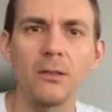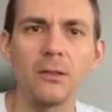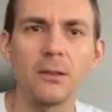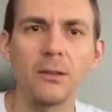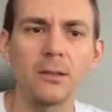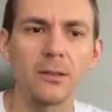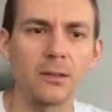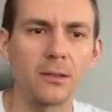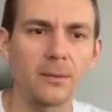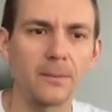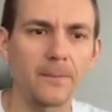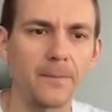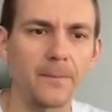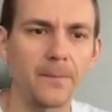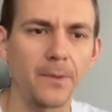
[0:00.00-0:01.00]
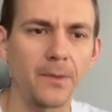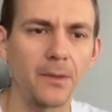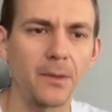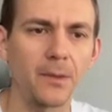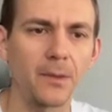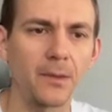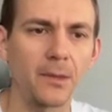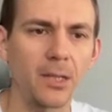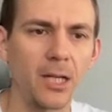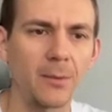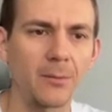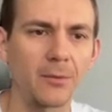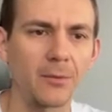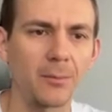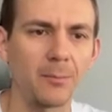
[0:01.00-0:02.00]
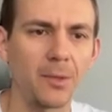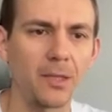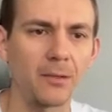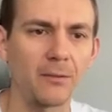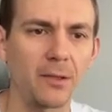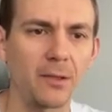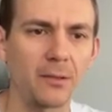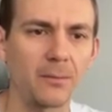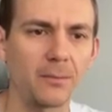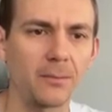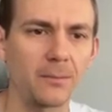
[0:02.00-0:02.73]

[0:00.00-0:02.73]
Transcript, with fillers: the, the timer repeat event.